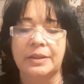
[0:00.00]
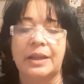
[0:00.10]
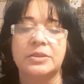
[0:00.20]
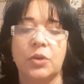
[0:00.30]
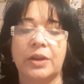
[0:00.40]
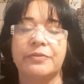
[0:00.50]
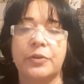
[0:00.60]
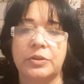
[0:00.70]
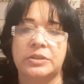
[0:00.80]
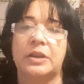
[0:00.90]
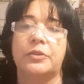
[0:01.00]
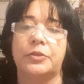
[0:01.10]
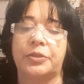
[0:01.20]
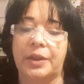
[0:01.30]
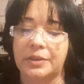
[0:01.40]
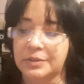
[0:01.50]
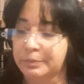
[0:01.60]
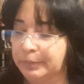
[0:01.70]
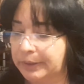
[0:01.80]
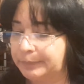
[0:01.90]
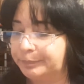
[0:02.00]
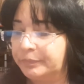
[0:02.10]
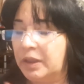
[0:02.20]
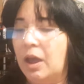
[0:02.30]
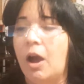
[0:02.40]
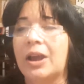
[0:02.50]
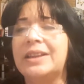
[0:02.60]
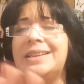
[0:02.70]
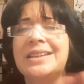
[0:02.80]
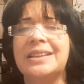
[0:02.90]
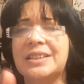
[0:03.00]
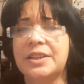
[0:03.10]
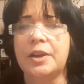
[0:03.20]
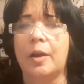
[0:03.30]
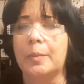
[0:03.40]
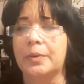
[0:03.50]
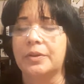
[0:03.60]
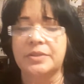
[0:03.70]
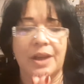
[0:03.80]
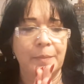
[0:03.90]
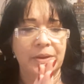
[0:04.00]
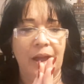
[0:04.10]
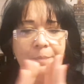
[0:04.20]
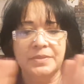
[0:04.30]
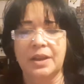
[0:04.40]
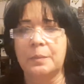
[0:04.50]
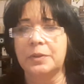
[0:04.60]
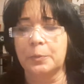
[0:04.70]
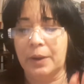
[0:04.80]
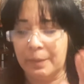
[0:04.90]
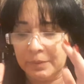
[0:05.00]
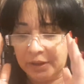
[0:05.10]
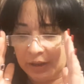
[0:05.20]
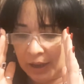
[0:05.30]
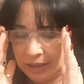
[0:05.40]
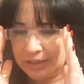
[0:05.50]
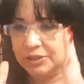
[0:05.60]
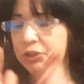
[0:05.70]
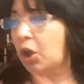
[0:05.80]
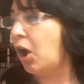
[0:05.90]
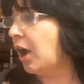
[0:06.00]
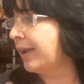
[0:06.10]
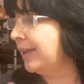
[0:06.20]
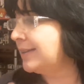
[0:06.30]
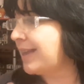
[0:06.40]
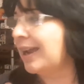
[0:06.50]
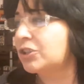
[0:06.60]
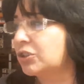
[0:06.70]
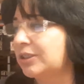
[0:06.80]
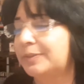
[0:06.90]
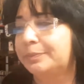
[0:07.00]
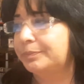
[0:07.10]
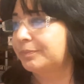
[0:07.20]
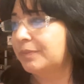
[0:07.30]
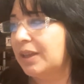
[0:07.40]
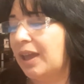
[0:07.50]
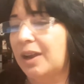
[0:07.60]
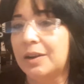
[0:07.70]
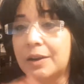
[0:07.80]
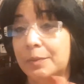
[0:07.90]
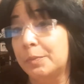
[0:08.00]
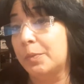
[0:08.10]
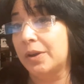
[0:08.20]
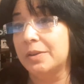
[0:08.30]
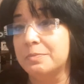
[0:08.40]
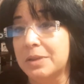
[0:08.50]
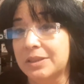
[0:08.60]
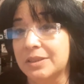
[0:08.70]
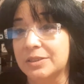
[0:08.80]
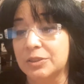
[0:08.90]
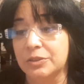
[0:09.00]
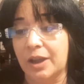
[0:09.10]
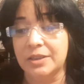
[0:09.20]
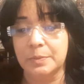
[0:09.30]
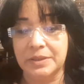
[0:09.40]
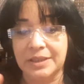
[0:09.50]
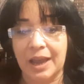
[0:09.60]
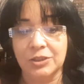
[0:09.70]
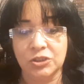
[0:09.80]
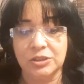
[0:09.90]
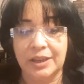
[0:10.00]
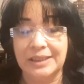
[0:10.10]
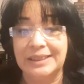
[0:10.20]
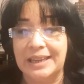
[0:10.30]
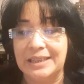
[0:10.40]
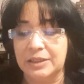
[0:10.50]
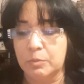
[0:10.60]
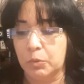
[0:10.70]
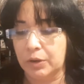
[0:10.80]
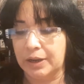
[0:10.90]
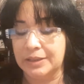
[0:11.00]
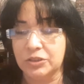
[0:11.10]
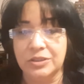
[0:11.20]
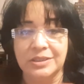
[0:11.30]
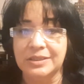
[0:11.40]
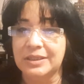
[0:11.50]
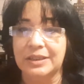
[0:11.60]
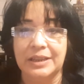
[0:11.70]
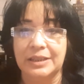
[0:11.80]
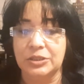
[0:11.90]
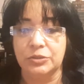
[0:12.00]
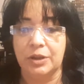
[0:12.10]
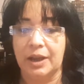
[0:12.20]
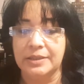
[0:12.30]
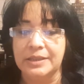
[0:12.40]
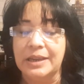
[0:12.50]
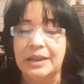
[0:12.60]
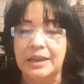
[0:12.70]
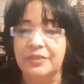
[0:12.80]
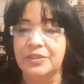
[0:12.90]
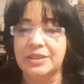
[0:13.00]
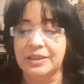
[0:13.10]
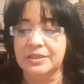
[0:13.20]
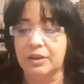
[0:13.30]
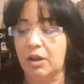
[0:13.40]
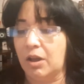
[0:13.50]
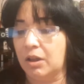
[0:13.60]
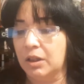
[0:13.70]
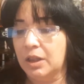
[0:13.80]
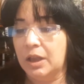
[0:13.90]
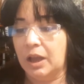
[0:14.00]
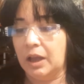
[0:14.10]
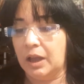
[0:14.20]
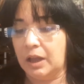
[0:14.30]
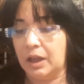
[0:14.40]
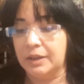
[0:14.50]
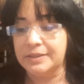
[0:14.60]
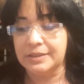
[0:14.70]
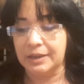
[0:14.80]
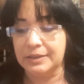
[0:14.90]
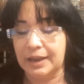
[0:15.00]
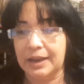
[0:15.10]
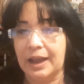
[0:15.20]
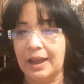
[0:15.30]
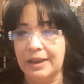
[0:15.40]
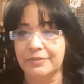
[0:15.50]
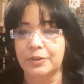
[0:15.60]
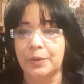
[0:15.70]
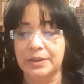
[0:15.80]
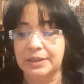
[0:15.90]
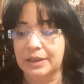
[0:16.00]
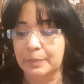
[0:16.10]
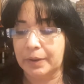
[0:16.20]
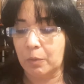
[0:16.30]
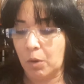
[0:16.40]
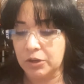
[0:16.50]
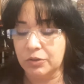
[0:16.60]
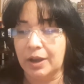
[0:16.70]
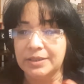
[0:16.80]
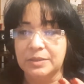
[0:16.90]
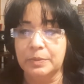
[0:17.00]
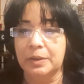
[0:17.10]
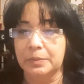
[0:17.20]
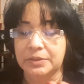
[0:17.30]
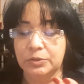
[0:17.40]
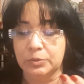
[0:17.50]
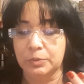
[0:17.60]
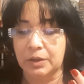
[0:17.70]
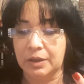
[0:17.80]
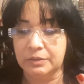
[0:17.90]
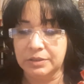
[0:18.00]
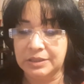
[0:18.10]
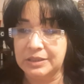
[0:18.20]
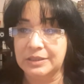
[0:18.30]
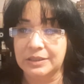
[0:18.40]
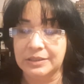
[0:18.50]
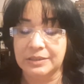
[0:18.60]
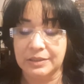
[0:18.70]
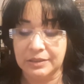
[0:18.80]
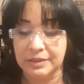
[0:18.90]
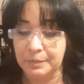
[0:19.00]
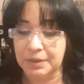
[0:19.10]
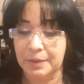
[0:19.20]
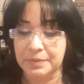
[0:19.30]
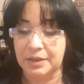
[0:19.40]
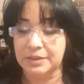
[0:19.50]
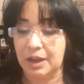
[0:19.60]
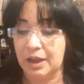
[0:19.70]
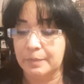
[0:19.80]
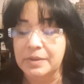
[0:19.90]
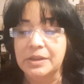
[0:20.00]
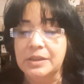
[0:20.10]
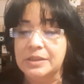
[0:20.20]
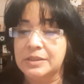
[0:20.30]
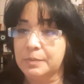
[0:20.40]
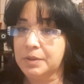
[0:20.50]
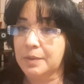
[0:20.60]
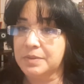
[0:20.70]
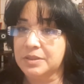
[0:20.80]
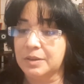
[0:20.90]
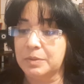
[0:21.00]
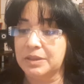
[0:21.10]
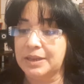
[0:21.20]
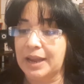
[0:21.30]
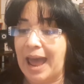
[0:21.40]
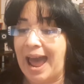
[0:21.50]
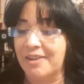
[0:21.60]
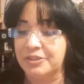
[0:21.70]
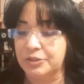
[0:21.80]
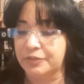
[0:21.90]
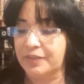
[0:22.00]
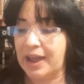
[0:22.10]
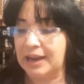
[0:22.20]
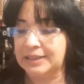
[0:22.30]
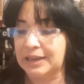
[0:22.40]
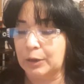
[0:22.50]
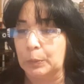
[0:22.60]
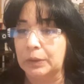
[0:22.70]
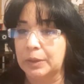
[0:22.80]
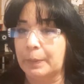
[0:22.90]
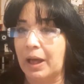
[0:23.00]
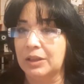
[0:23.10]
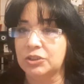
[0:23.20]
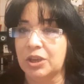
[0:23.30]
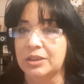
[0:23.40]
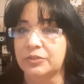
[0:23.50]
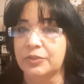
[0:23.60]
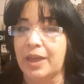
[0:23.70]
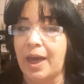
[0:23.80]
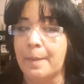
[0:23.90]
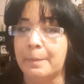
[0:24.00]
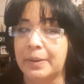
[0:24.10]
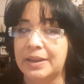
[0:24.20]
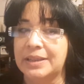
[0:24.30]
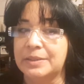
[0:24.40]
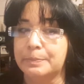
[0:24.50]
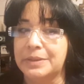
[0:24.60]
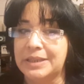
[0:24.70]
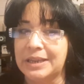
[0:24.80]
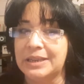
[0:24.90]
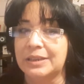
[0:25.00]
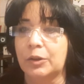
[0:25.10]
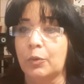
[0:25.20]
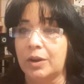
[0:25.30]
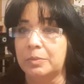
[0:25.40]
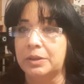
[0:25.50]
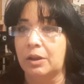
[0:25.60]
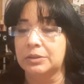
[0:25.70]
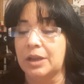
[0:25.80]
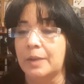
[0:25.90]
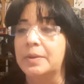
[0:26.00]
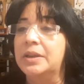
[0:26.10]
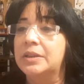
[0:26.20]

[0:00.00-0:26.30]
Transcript: like that so I can focus on other things. But okay, let's get to the numbers. I'm done with the rambling. I needed to talk. It's actually, I don't want to admit this to you guys, but it's actually like late in the morning. And so this isn't going to get to you guys if it does at all on Sunday. I have no idea, but I want you guys to be able to see this sometimes on time. Sometimes it's going to be the day after the fact, and I really apologize for that, but it's been taking an incredibly long time